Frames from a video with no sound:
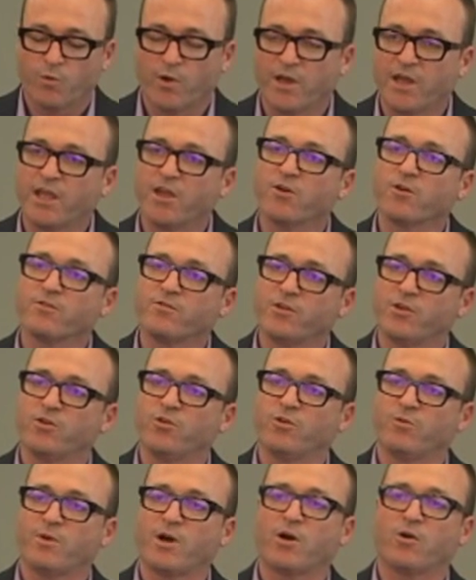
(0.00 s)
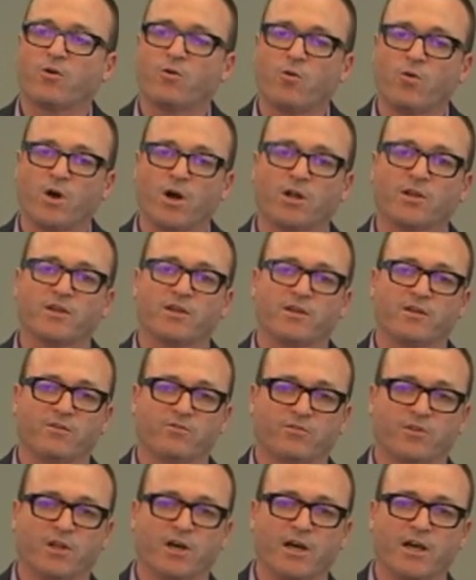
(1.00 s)
when interviewed about quality
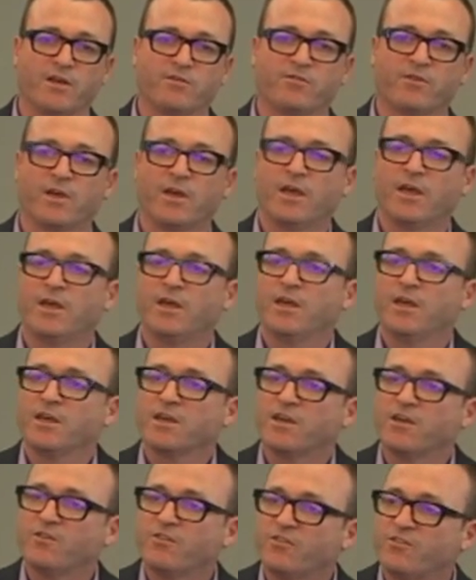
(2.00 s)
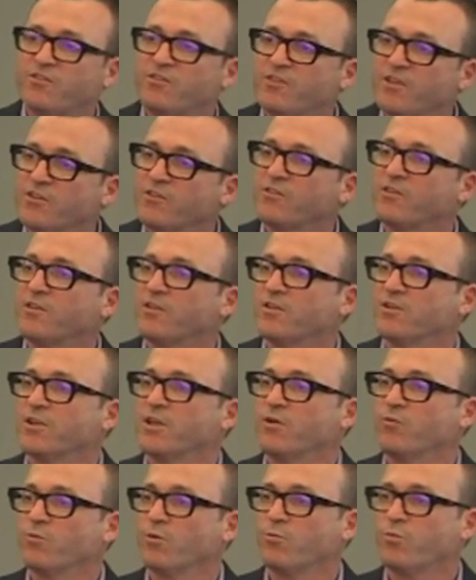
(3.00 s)
of life,
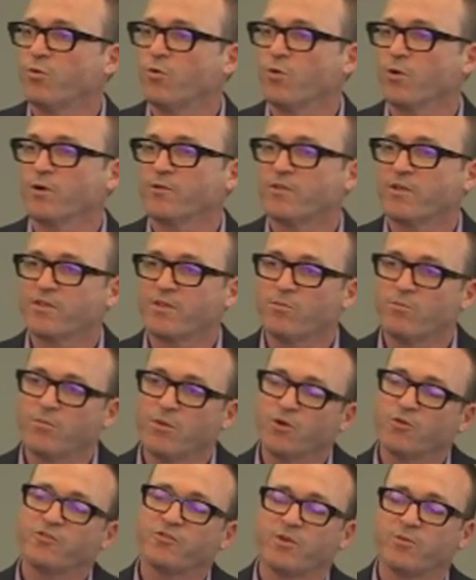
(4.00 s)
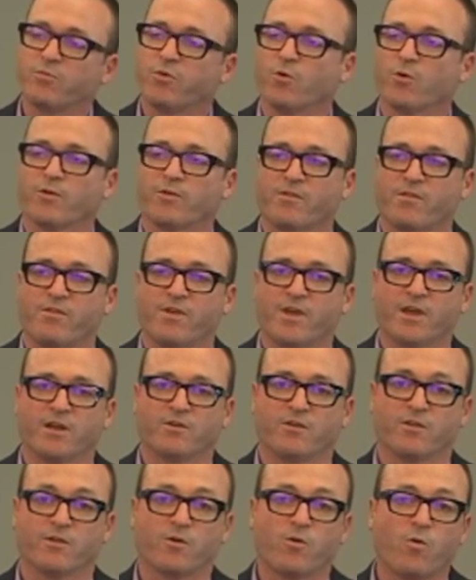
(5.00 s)
consistently report that the most important thing
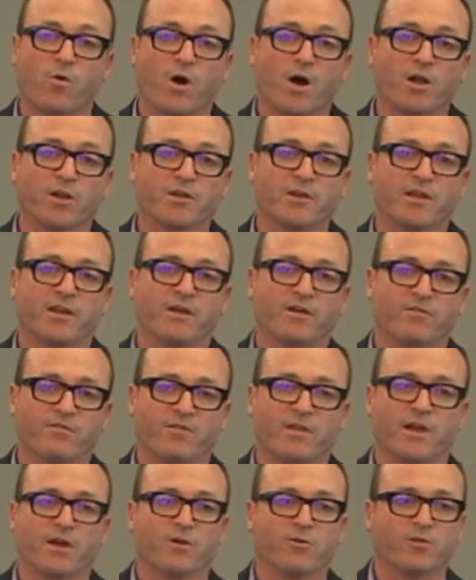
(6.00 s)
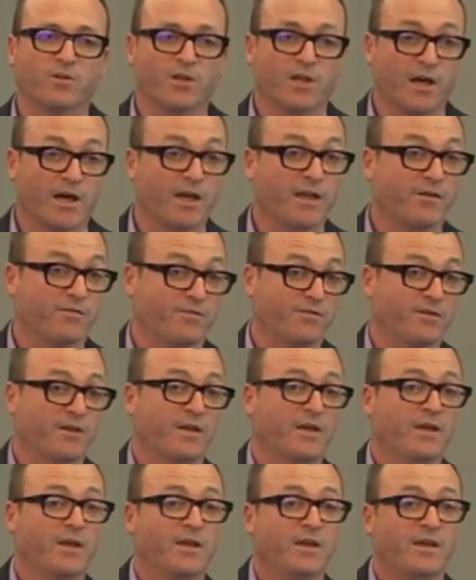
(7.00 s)
to the quality of their life
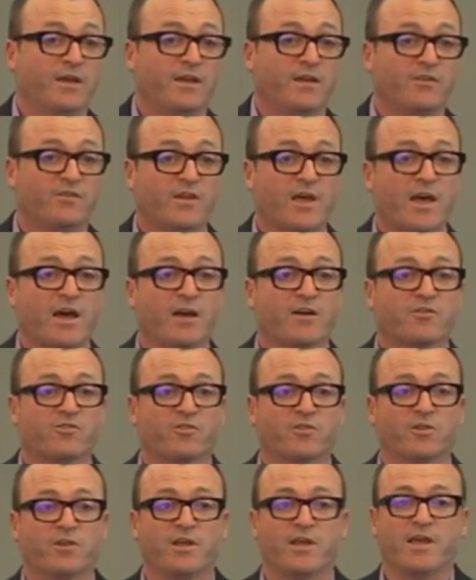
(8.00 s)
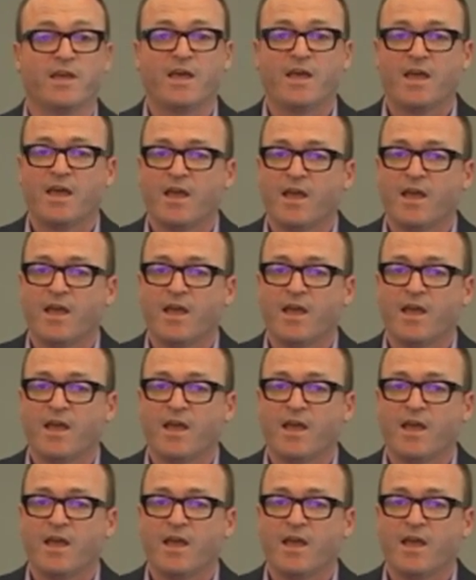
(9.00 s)
is actually